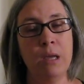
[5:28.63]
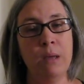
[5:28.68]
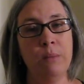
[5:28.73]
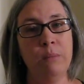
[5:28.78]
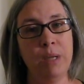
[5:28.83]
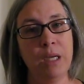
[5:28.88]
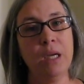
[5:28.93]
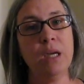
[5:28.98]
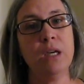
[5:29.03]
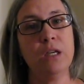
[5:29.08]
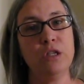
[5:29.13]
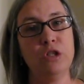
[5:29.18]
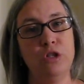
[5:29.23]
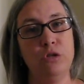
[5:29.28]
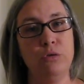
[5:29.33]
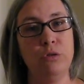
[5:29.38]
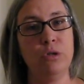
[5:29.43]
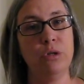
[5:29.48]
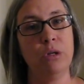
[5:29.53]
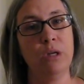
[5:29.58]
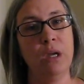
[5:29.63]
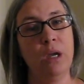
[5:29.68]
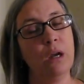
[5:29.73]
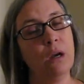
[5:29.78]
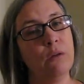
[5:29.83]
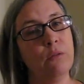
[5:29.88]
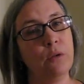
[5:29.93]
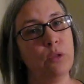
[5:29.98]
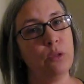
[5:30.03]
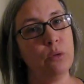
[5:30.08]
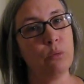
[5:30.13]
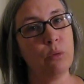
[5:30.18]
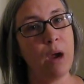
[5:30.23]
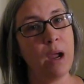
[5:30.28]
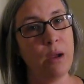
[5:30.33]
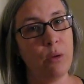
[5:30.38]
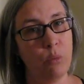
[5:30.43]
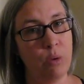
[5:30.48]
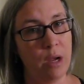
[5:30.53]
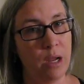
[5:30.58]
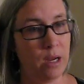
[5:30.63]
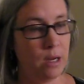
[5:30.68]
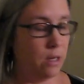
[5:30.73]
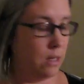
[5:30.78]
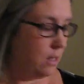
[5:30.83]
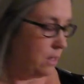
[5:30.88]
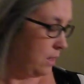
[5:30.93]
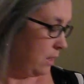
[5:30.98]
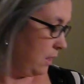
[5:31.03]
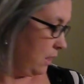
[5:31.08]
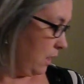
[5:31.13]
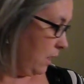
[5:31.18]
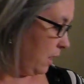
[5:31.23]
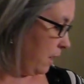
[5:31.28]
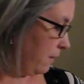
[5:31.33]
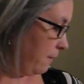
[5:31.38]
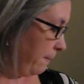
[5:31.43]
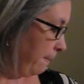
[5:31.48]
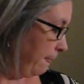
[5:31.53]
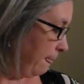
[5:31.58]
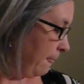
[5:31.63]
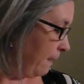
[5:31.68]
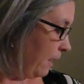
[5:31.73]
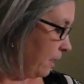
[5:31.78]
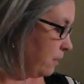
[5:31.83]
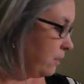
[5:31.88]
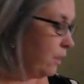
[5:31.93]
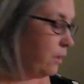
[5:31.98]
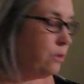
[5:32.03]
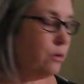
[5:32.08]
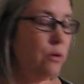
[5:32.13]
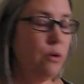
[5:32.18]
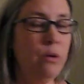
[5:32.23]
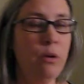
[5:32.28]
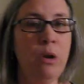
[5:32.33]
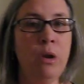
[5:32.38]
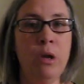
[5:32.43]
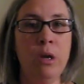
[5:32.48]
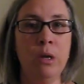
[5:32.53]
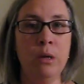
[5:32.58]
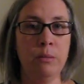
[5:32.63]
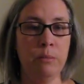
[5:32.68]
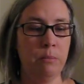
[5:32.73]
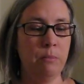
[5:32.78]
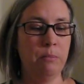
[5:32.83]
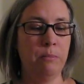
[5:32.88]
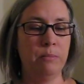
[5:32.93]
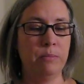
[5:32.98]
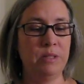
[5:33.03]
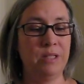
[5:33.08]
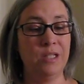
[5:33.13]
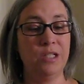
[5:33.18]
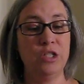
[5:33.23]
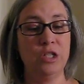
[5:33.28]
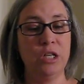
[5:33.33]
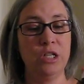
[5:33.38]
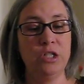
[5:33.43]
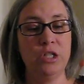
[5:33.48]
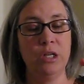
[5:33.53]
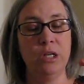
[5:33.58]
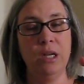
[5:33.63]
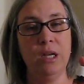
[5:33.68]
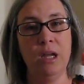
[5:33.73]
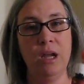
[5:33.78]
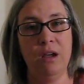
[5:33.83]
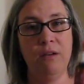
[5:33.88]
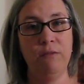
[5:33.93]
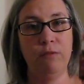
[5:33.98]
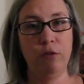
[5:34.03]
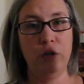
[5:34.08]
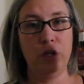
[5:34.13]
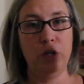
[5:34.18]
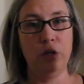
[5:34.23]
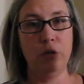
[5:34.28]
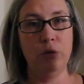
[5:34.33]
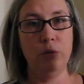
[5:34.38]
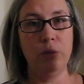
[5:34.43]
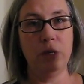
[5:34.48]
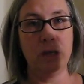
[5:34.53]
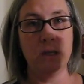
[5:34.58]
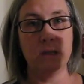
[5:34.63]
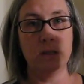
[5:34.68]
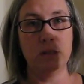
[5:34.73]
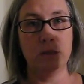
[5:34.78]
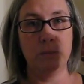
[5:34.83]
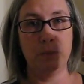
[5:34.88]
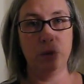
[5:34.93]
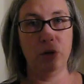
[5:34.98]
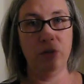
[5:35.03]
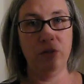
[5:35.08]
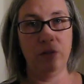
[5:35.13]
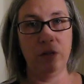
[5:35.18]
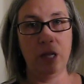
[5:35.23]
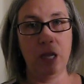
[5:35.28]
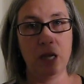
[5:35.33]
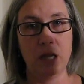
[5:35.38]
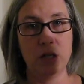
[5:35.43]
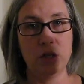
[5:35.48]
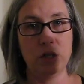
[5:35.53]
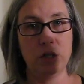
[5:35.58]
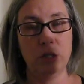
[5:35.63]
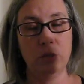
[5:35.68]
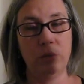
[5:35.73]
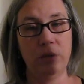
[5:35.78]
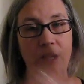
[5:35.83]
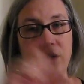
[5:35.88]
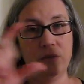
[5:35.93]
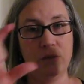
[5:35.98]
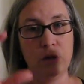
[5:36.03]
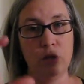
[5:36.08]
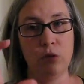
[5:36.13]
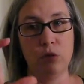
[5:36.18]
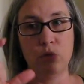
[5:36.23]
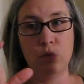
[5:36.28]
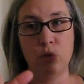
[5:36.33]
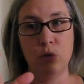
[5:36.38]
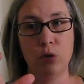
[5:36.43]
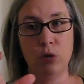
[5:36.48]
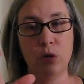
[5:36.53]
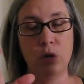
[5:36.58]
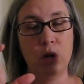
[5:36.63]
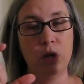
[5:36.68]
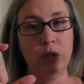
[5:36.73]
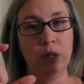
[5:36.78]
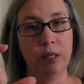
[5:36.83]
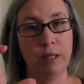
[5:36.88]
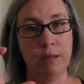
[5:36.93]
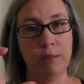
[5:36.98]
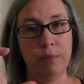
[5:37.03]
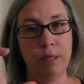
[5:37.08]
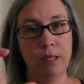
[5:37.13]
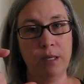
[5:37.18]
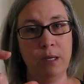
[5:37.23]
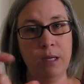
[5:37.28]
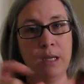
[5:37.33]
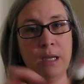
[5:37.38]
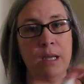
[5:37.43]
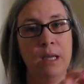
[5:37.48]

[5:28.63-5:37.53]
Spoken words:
because you took care of it the right way. Another suggestion I have for you is Purification. We have another oil called Lemon.